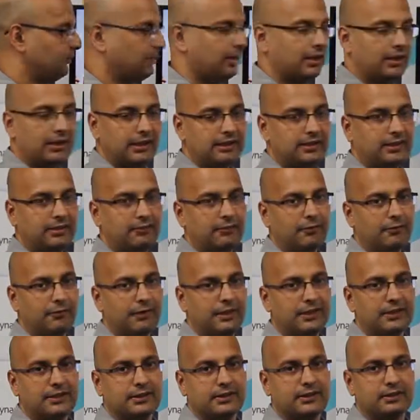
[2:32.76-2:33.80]
parties and
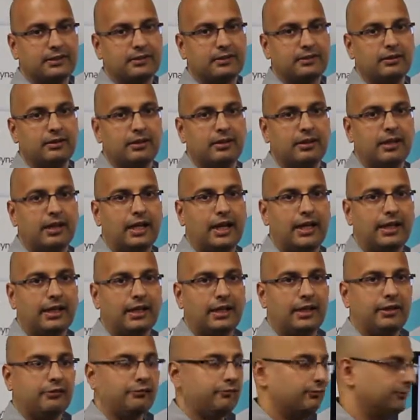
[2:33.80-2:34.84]
vivacious
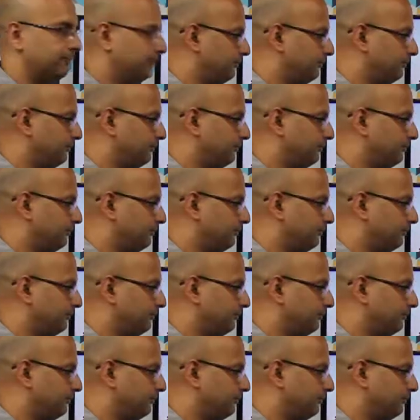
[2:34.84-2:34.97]
nightlife.